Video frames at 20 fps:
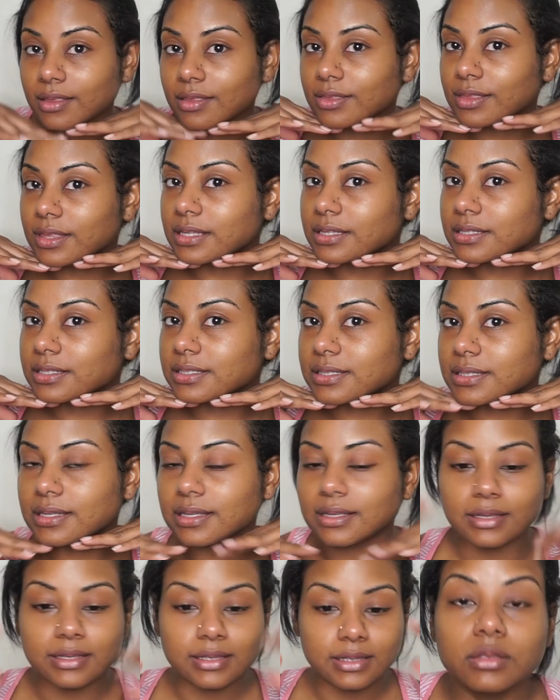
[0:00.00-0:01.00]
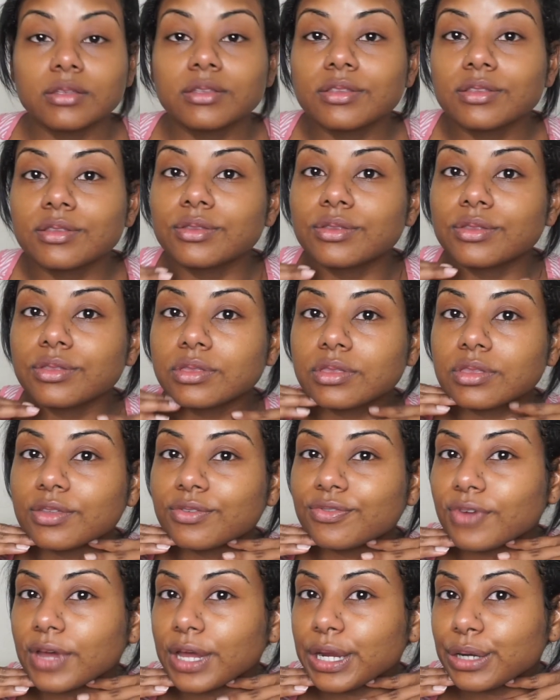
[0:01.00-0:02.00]
This is the
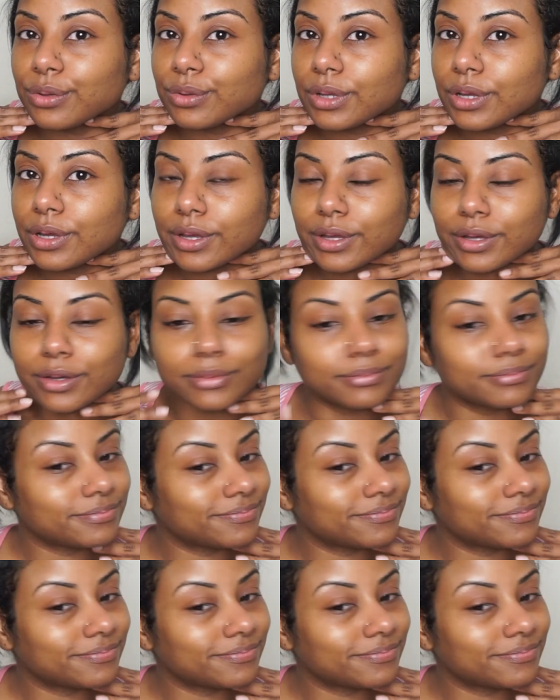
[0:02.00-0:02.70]
final look.